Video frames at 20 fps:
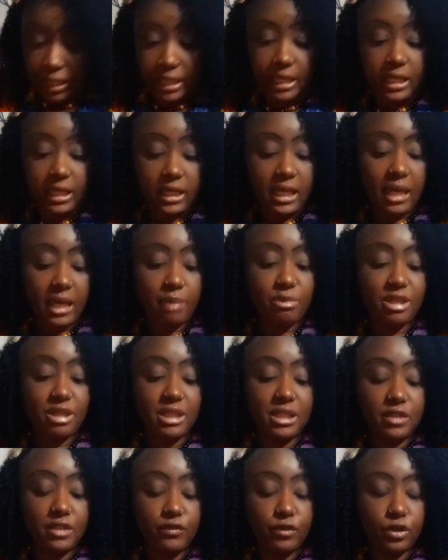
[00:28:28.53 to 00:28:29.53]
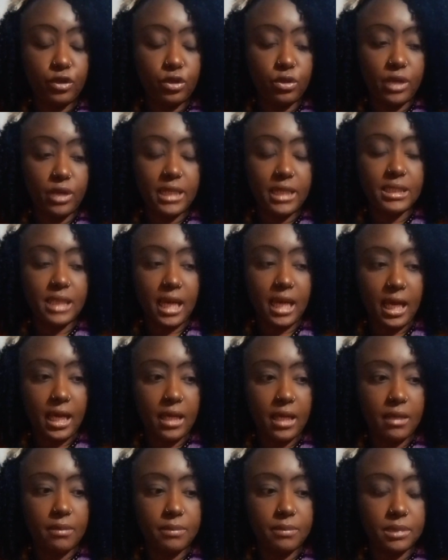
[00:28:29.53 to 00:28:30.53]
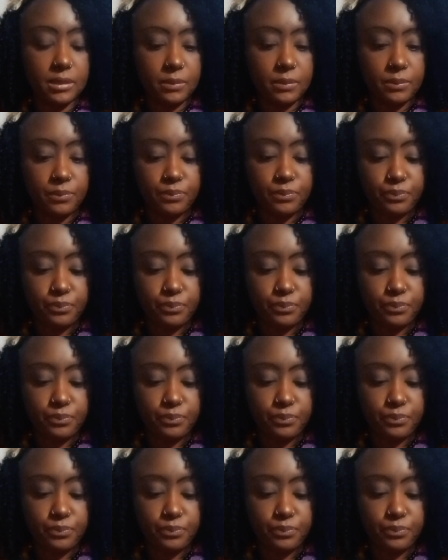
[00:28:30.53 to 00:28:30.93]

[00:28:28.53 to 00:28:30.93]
it can be difficult at times,